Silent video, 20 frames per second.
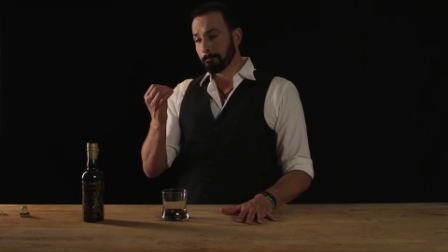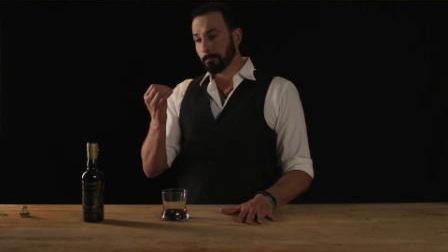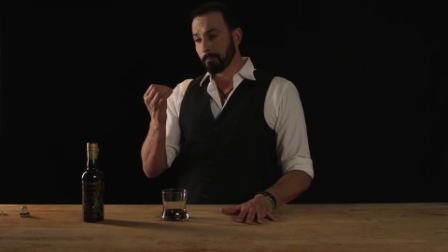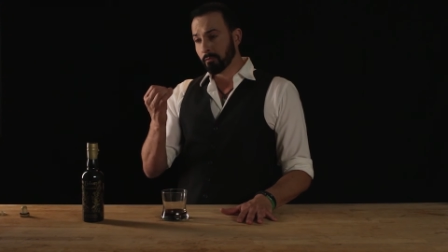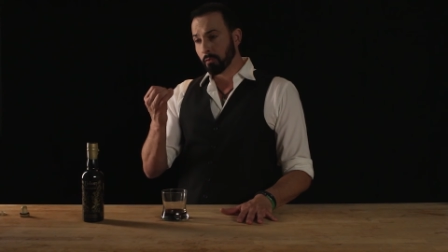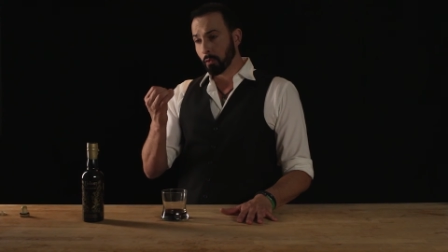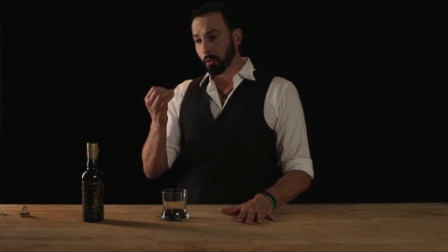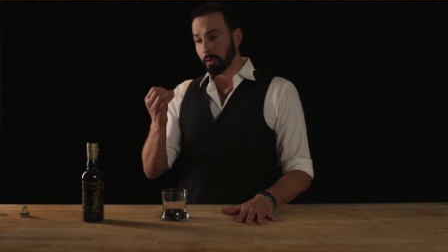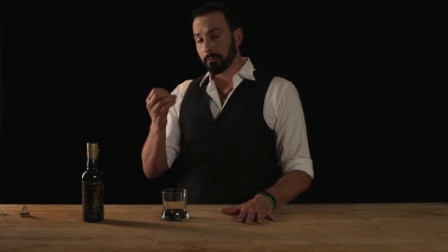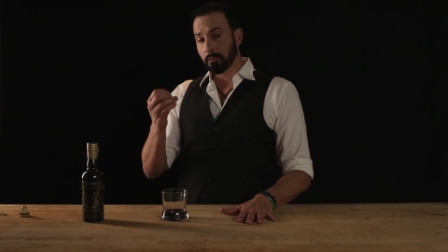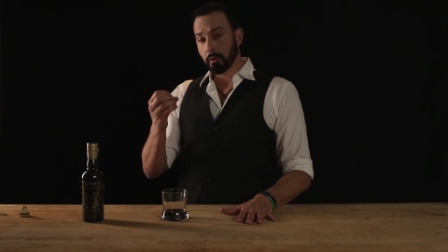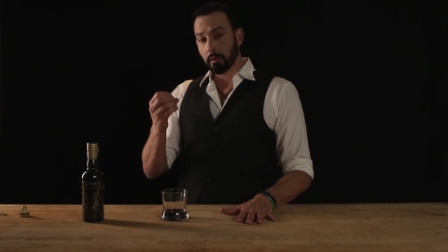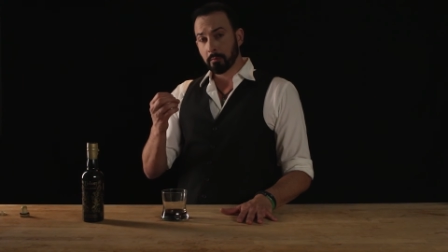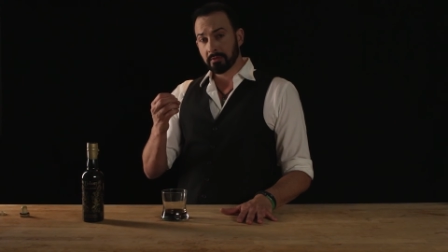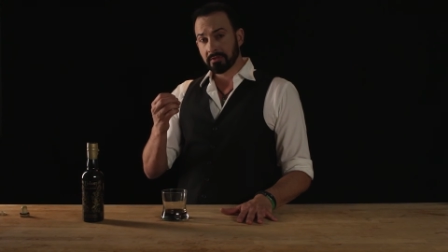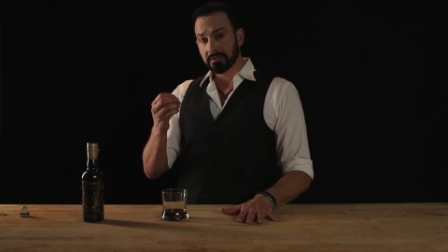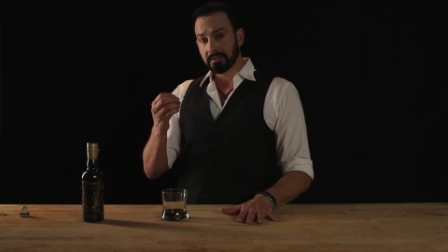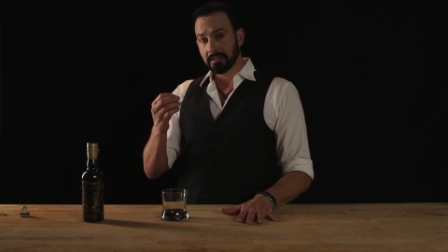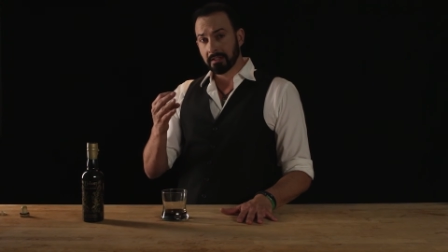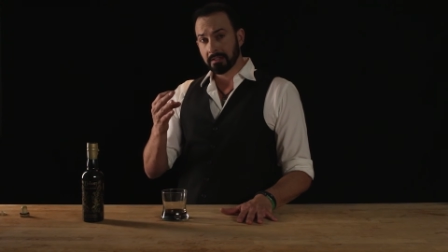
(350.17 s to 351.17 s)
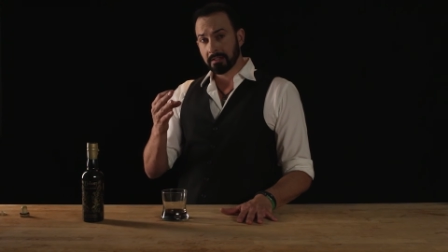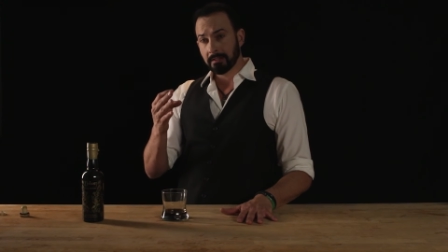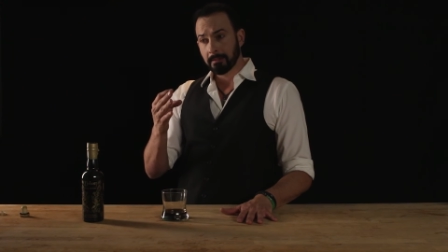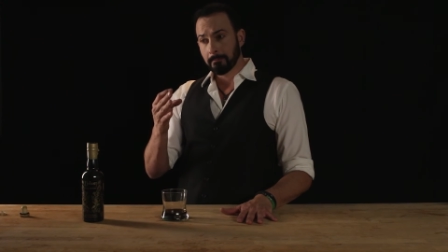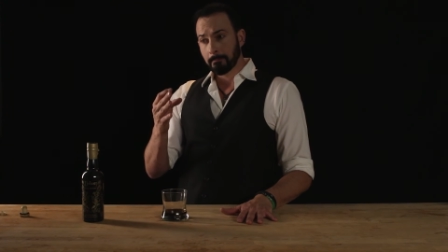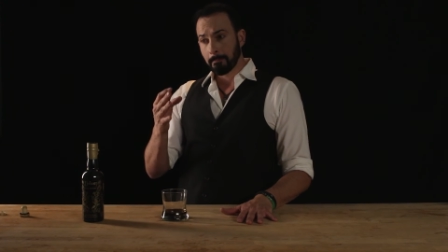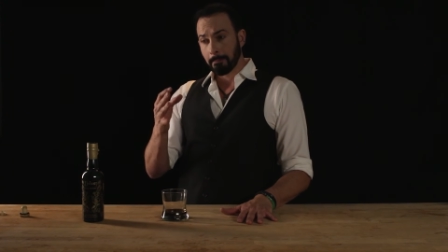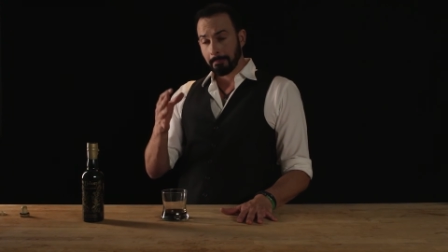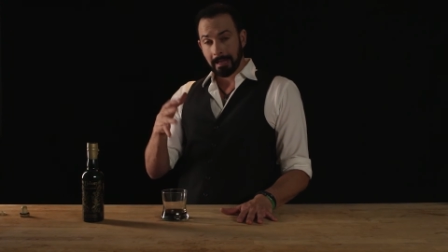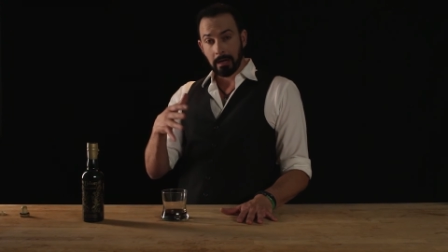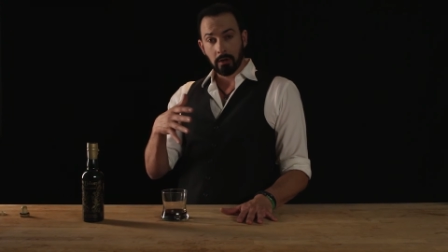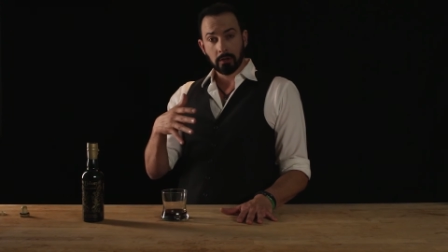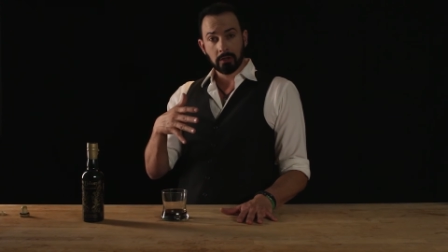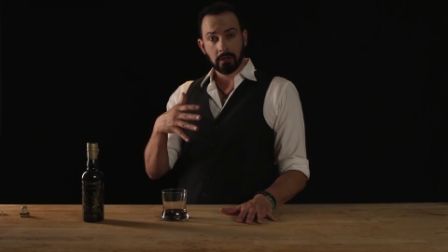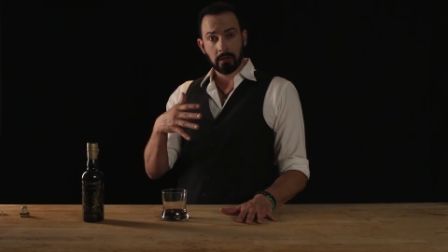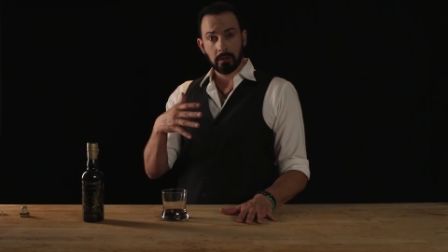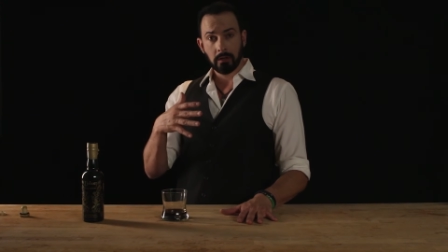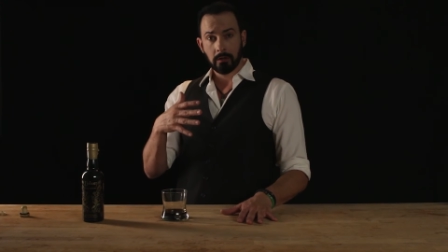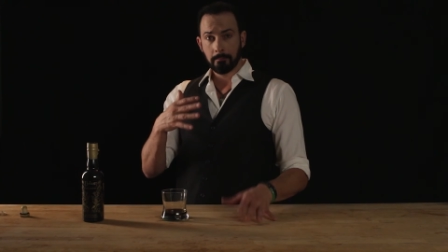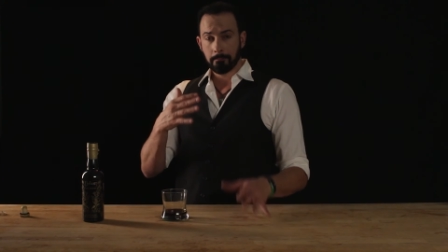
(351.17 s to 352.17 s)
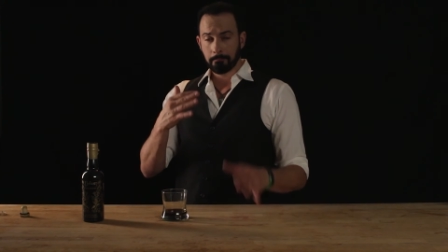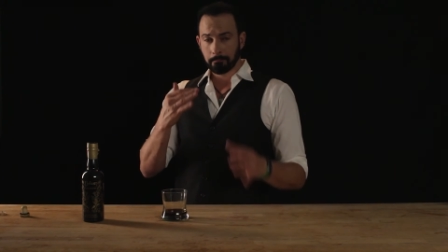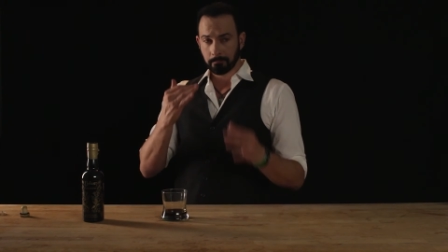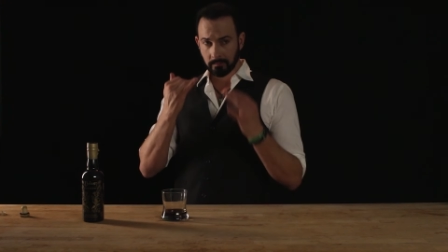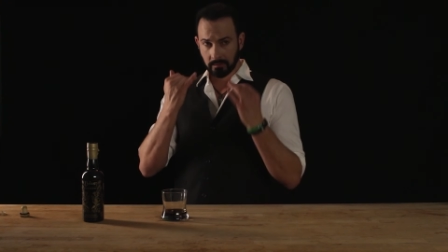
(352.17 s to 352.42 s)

44% alcohol.